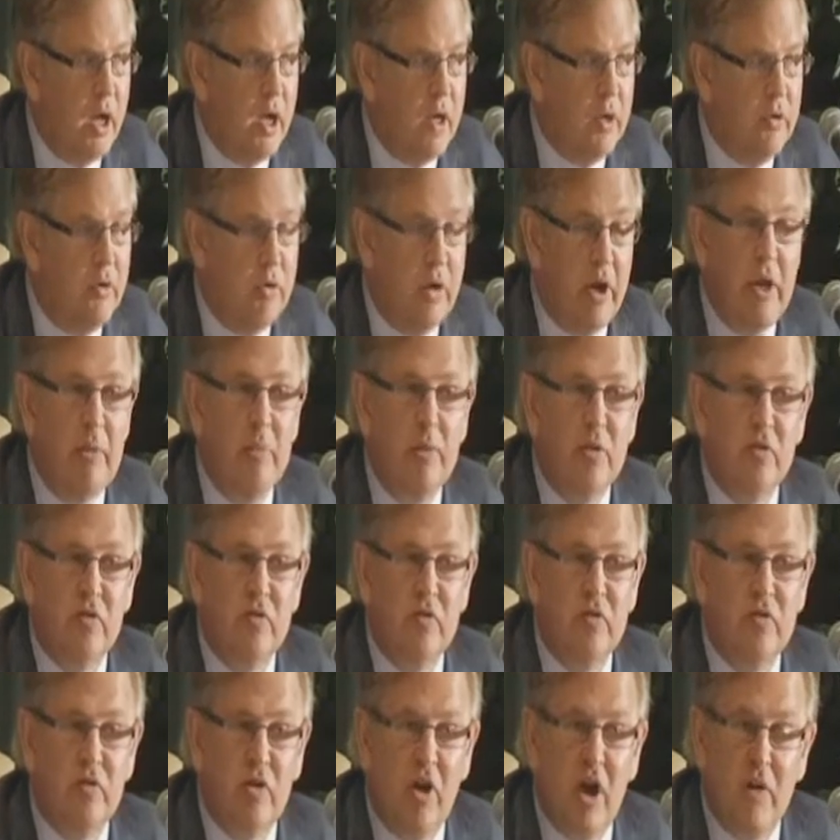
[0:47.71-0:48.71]
you're able to
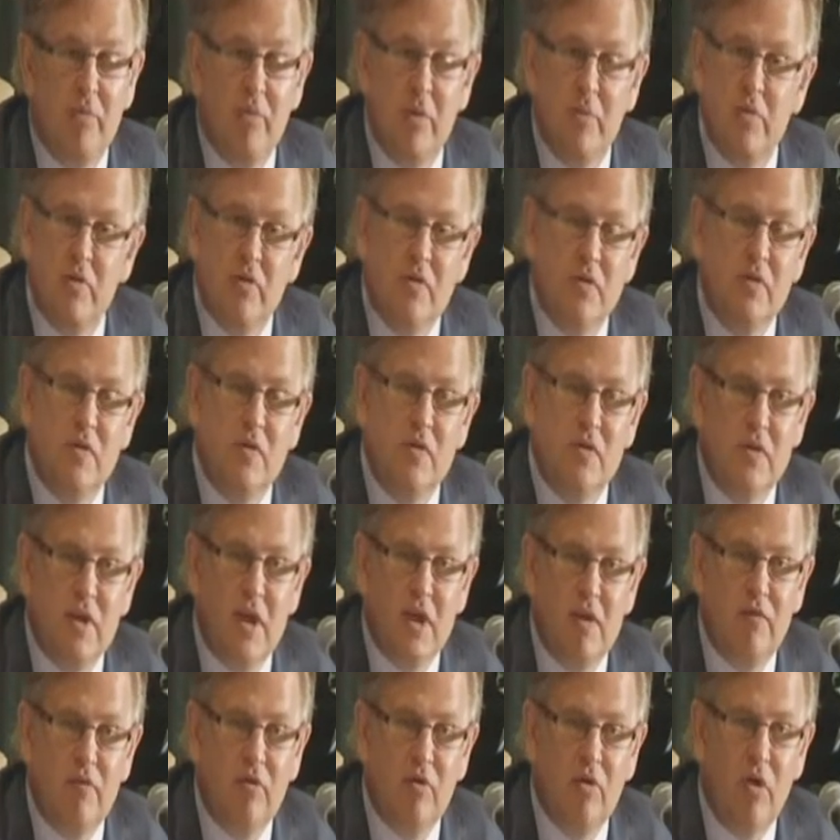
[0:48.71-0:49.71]
describe them, because it's the
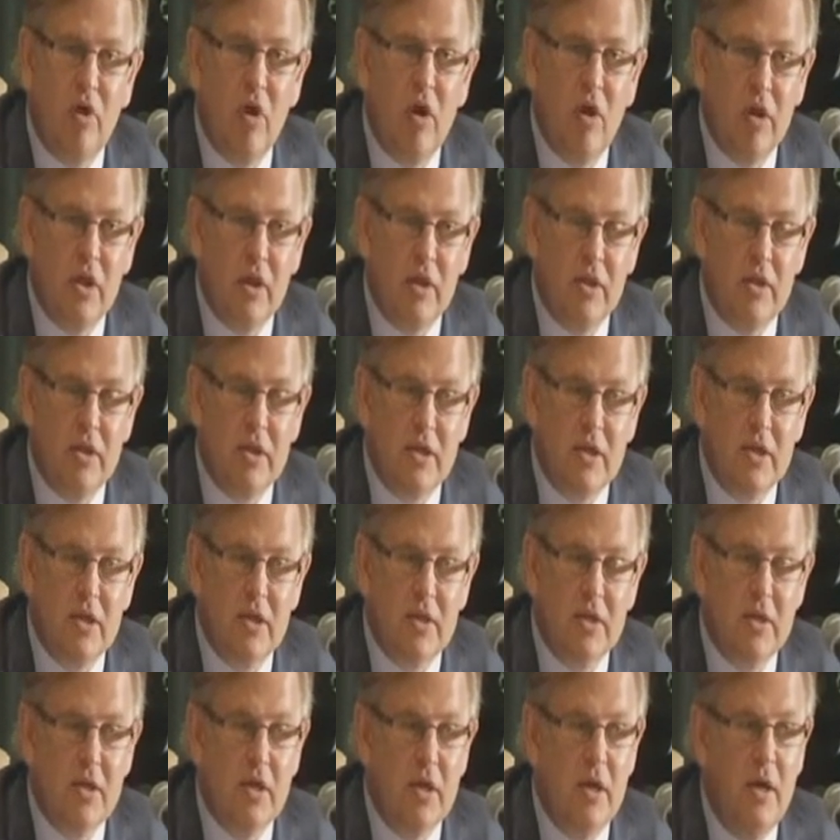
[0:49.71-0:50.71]
same for all
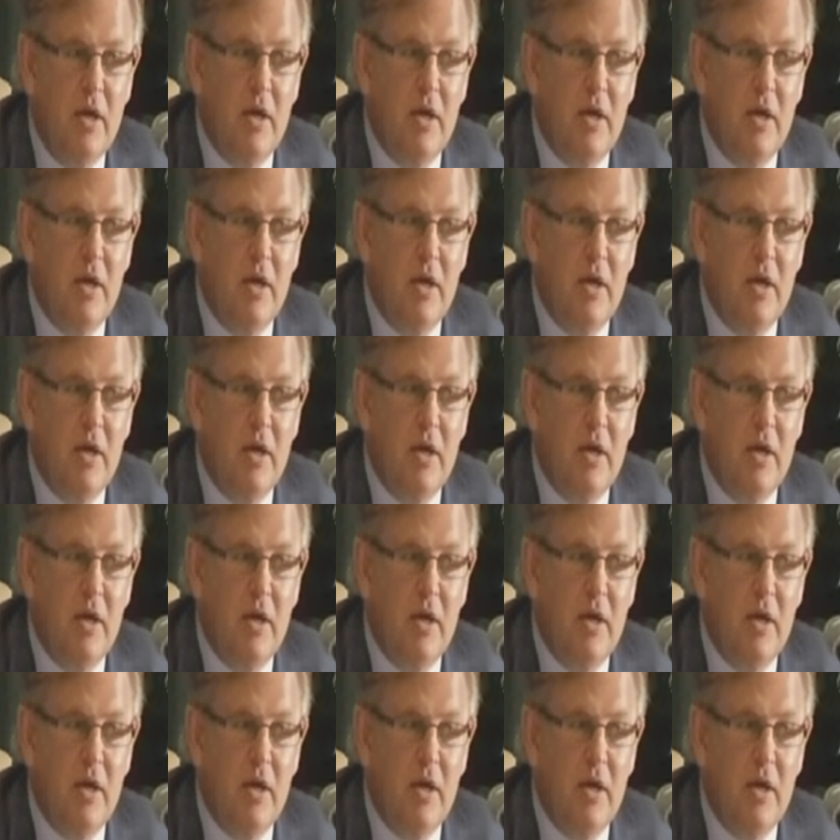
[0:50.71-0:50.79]
entities.